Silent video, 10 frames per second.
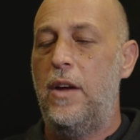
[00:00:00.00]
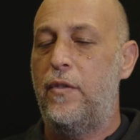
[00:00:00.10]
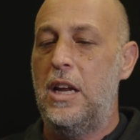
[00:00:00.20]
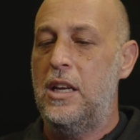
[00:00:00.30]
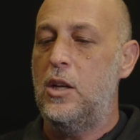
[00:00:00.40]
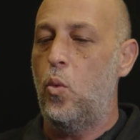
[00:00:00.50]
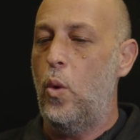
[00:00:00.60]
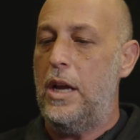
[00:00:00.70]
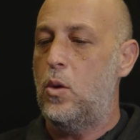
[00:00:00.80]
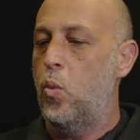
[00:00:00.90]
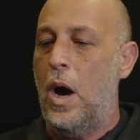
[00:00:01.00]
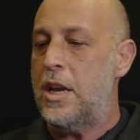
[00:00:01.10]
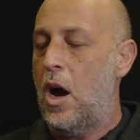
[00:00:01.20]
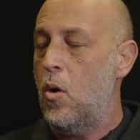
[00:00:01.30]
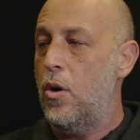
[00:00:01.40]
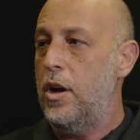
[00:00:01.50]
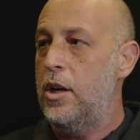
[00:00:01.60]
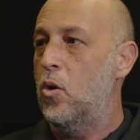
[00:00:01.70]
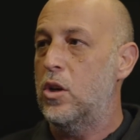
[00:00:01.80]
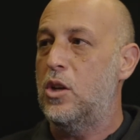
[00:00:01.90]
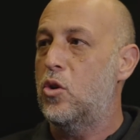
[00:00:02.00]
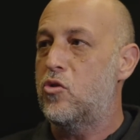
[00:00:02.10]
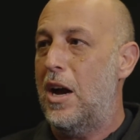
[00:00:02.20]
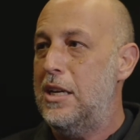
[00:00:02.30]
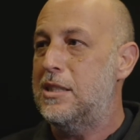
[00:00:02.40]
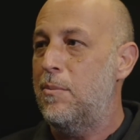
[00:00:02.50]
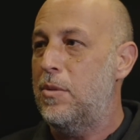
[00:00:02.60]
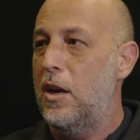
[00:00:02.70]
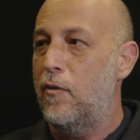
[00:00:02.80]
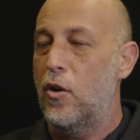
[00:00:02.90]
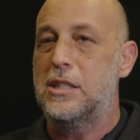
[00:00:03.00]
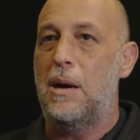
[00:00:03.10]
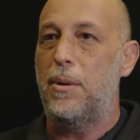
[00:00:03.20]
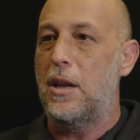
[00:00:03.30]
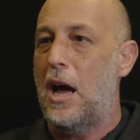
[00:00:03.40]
if they need to wait one hour in order to try something, for example,